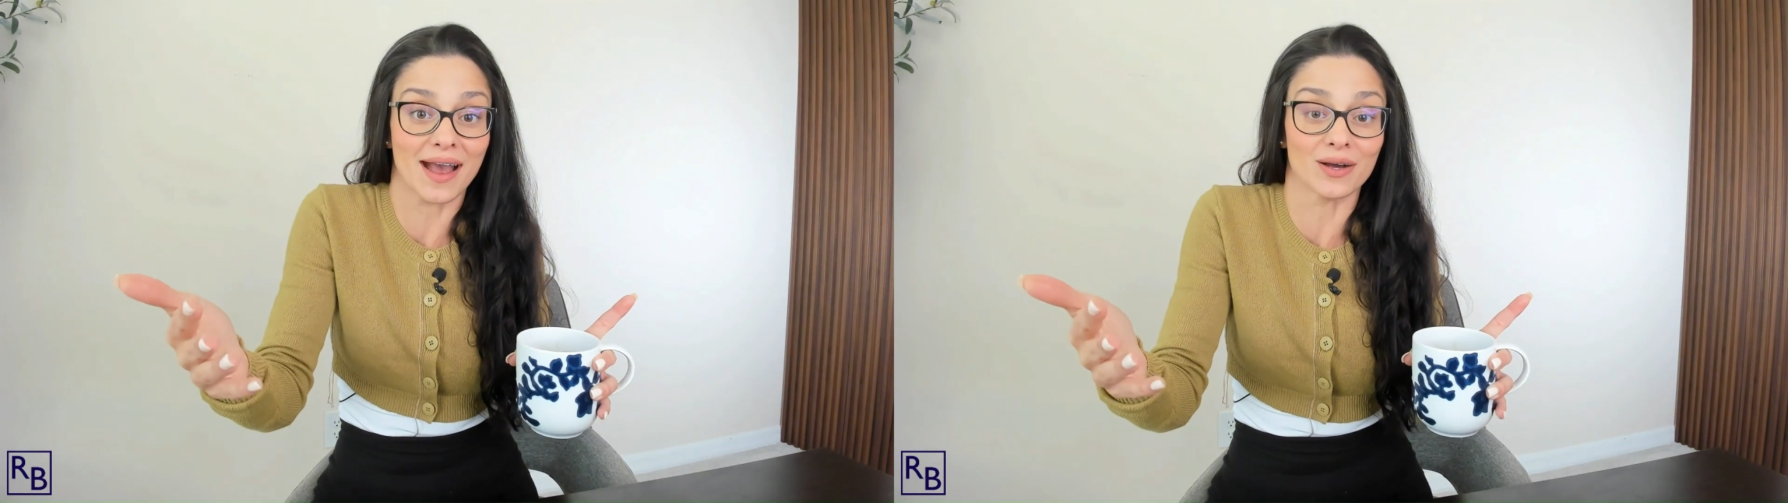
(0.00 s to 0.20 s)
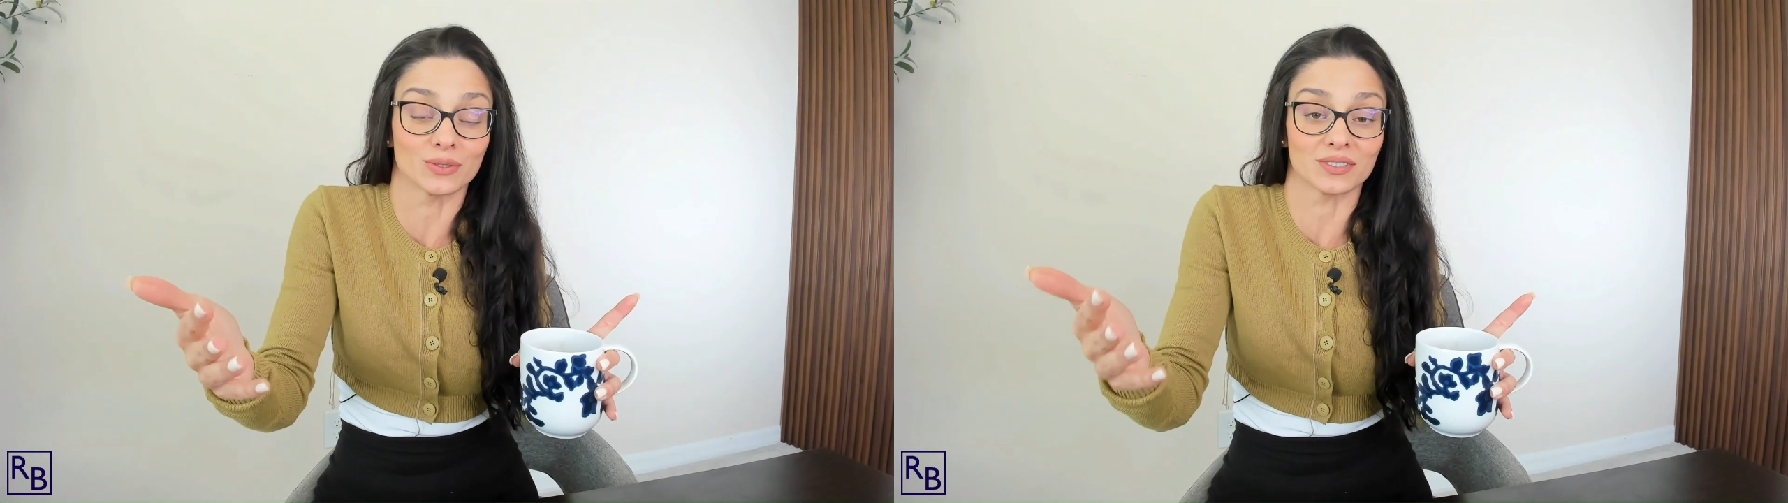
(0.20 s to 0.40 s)

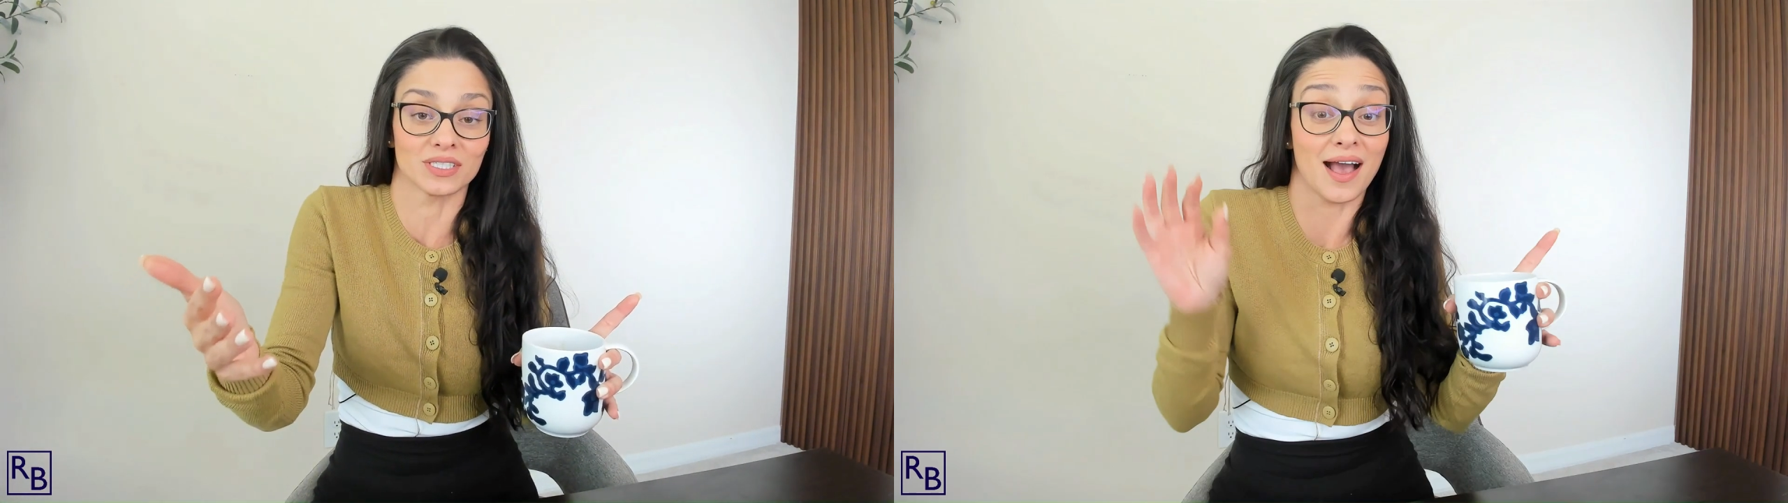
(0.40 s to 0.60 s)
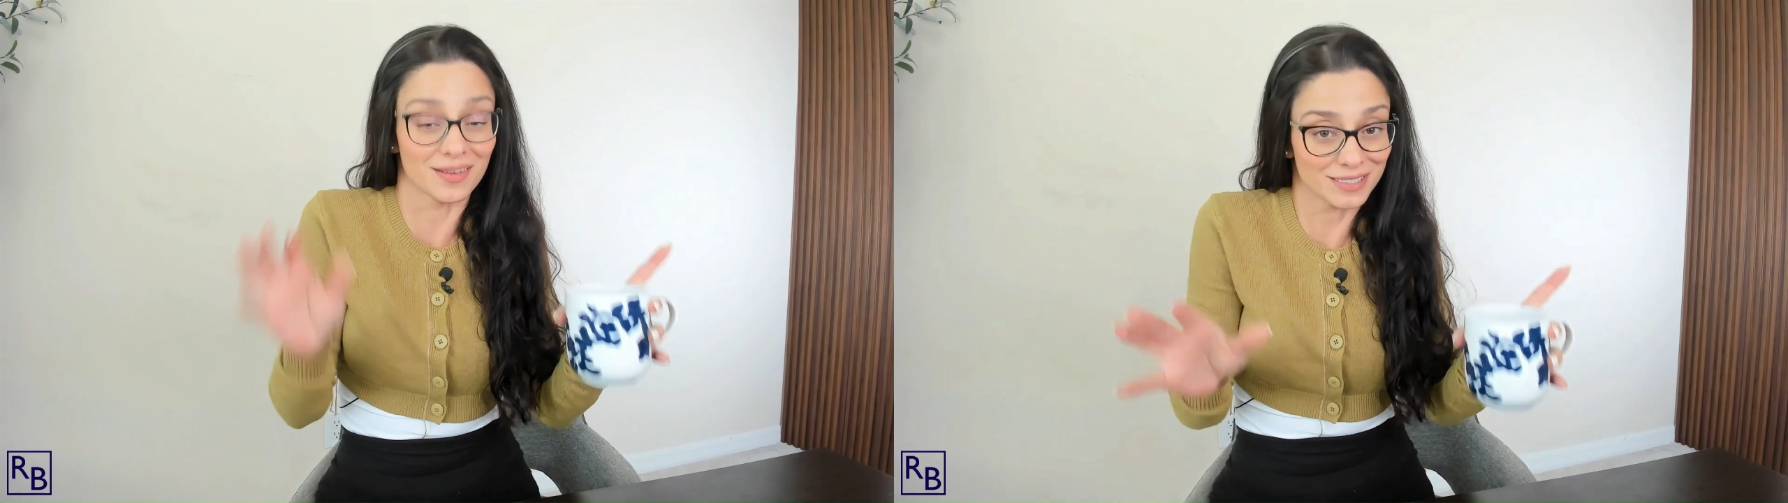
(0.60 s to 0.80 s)

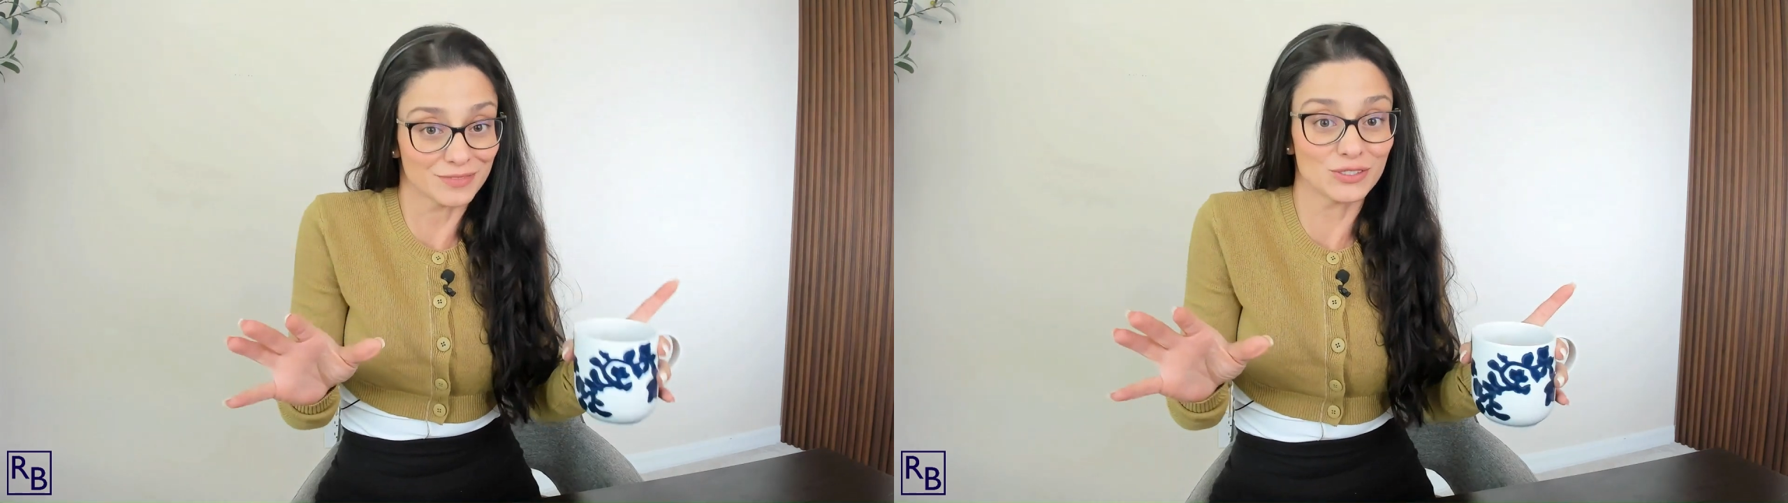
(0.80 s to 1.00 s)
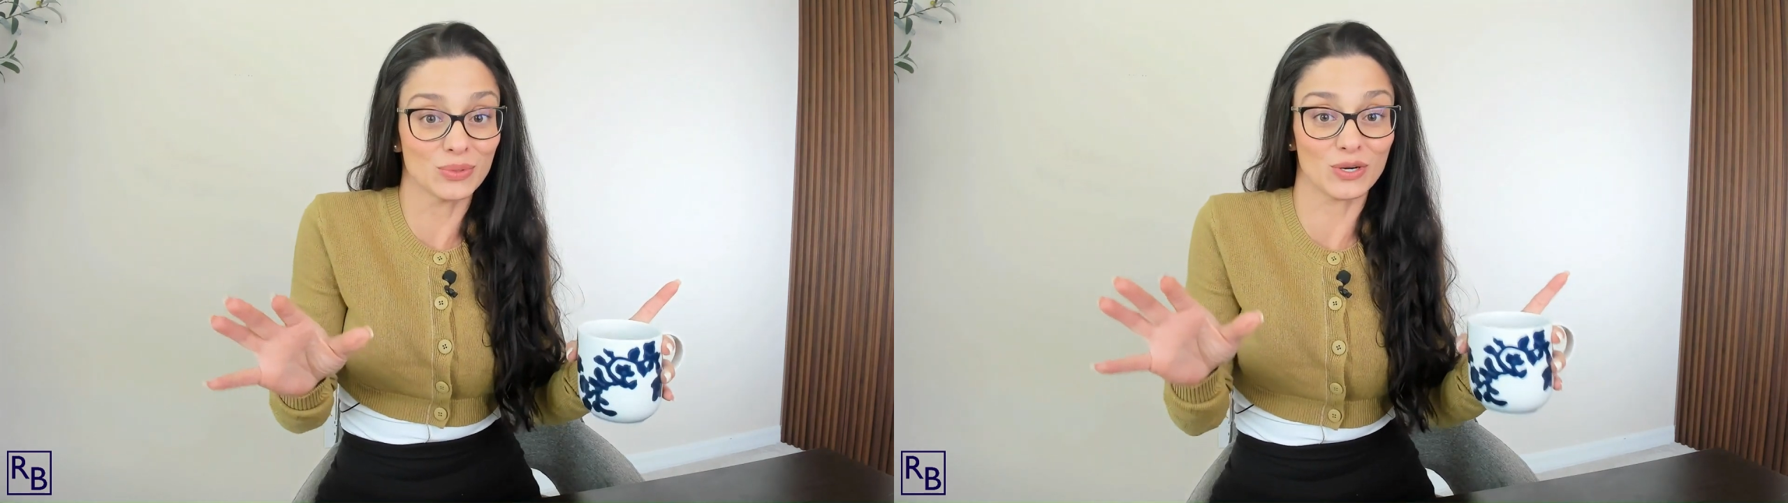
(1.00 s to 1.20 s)
out? I'll
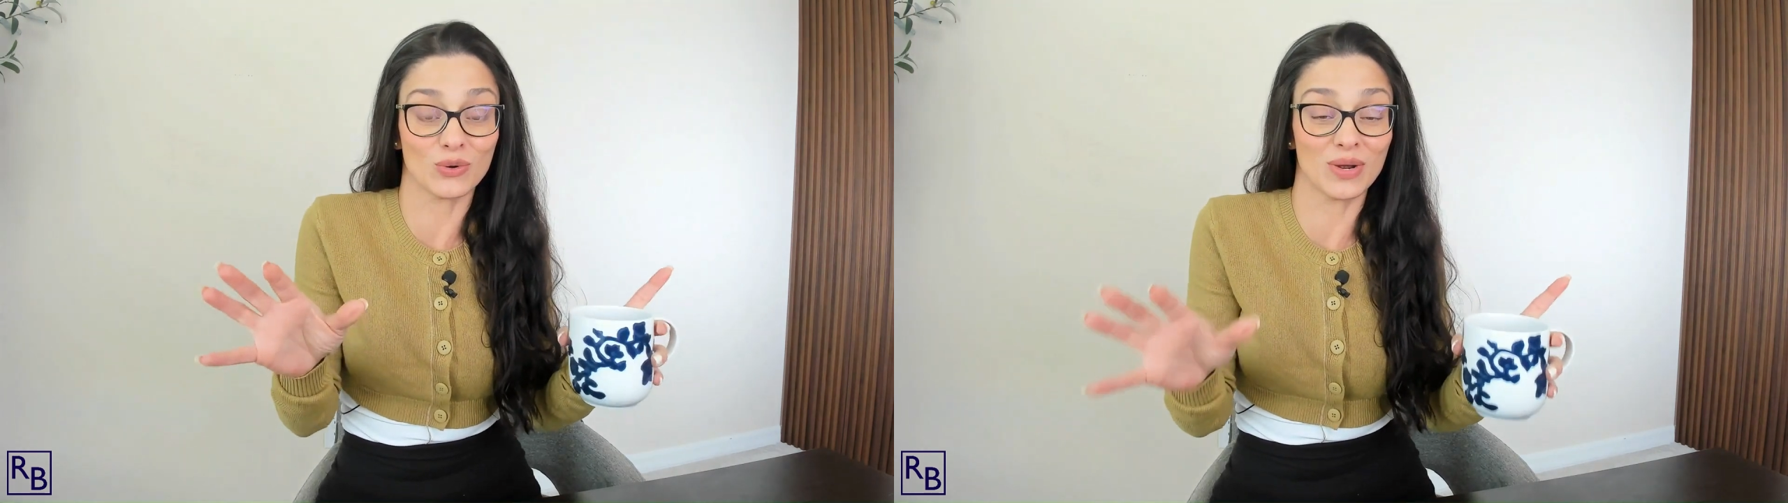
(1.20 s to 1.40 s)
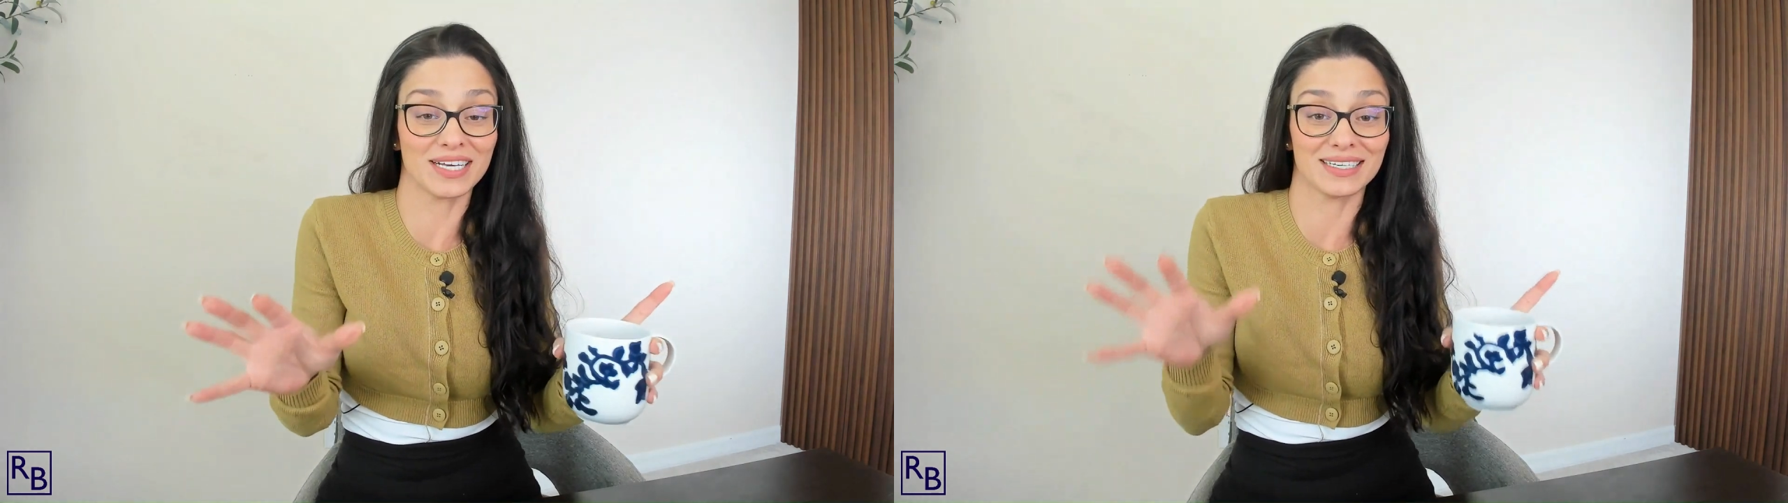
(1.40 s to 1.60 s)
give you a
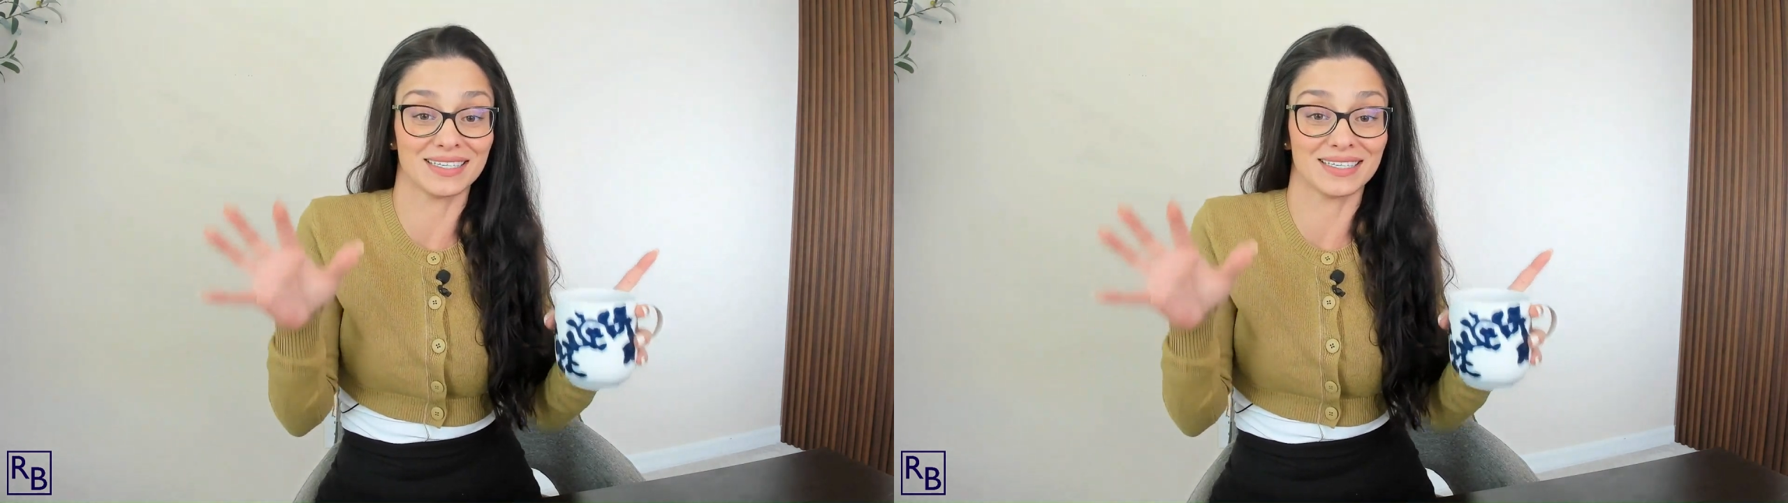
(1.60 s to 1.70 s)
quick